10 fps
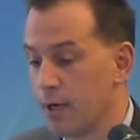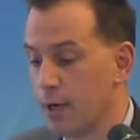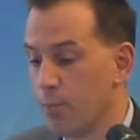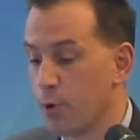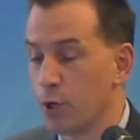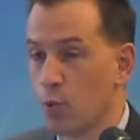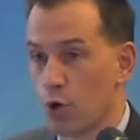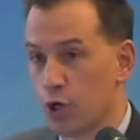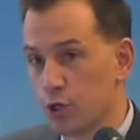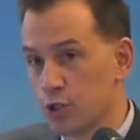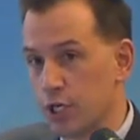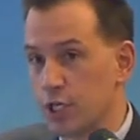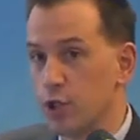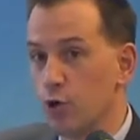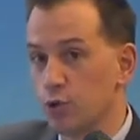putting workers
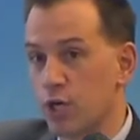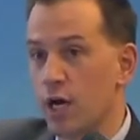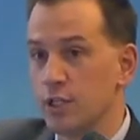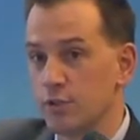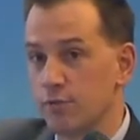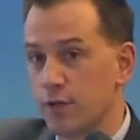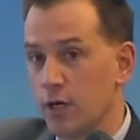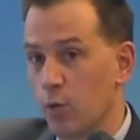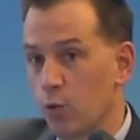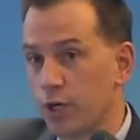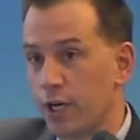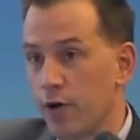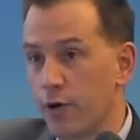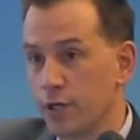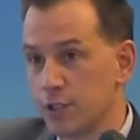in those kinds of working
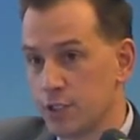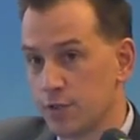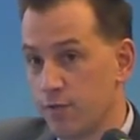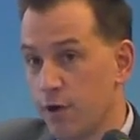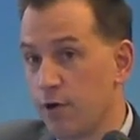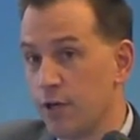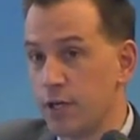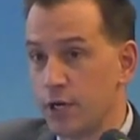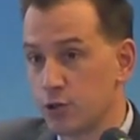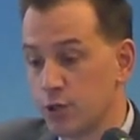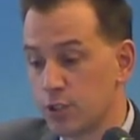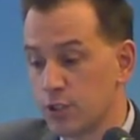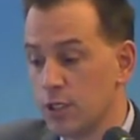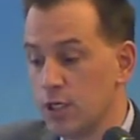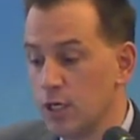areas is very dangerous.
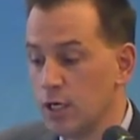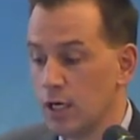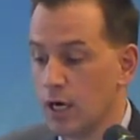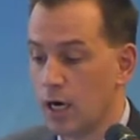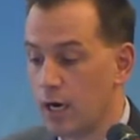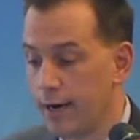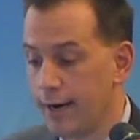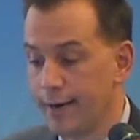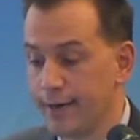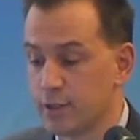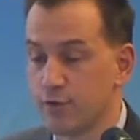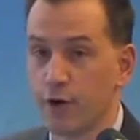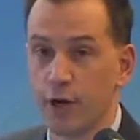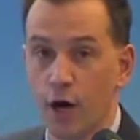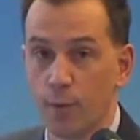It's
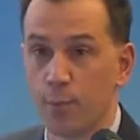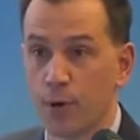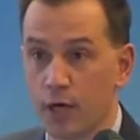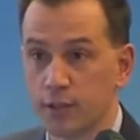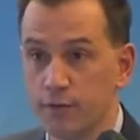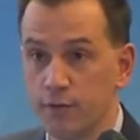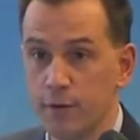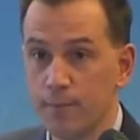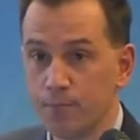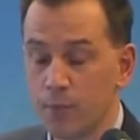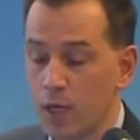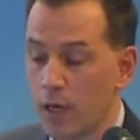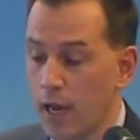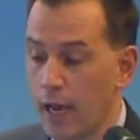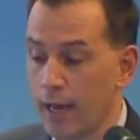very unproductive,
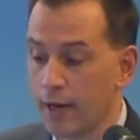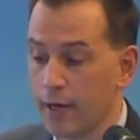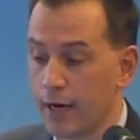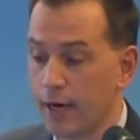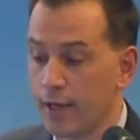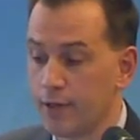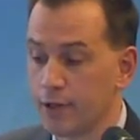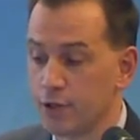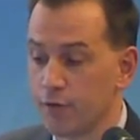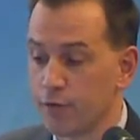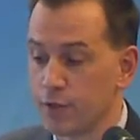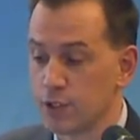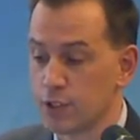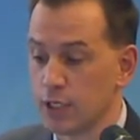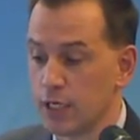and the difference